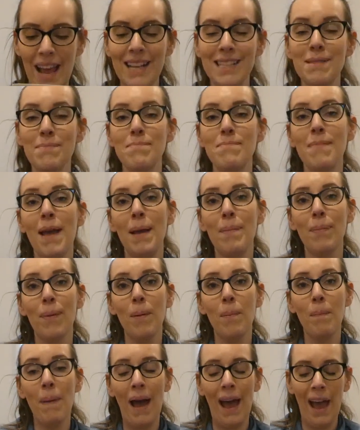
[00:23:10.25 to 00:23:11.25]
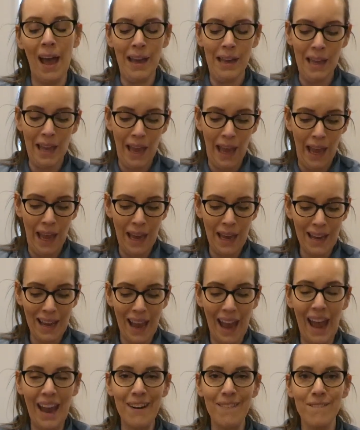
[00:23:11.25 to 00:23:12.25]
It's maple
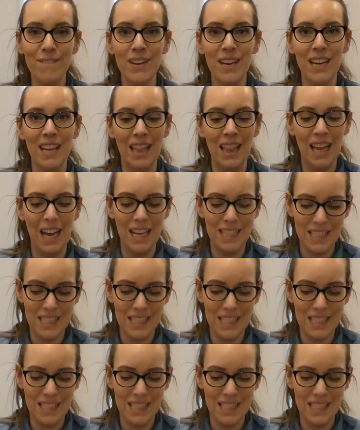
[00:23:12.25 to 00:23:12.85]
pancake and vanilla.